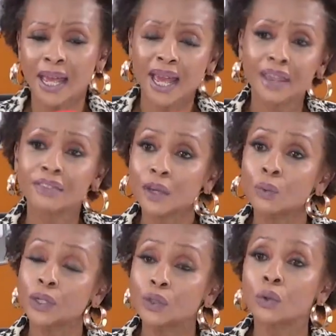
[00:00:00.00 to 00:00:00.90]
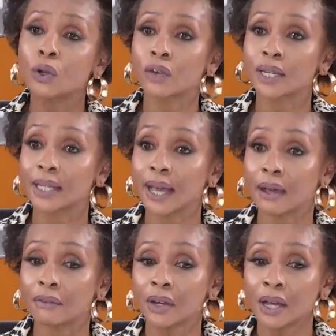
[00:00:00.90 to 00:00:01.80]
And I think we do already
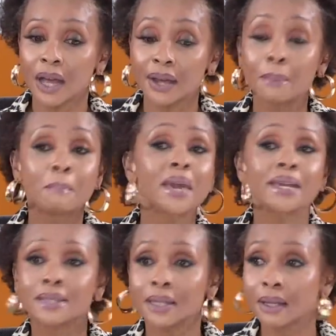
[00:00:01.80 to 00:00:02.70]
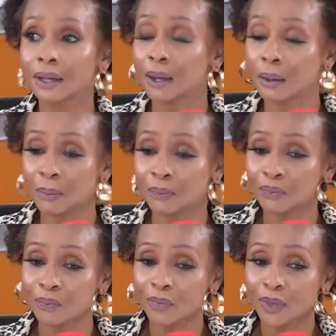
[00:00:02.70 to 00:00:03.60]
have an amazing, um,
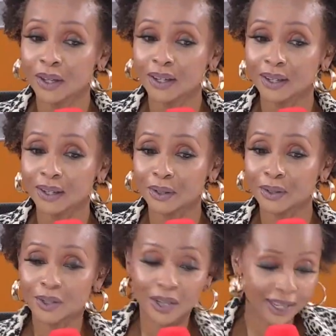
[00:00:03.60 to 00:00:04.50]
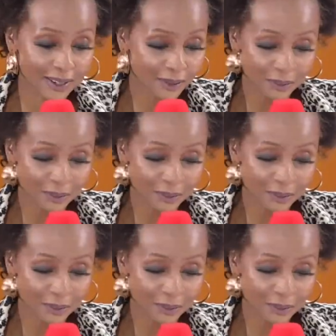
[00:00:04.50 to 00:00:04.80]
uh, like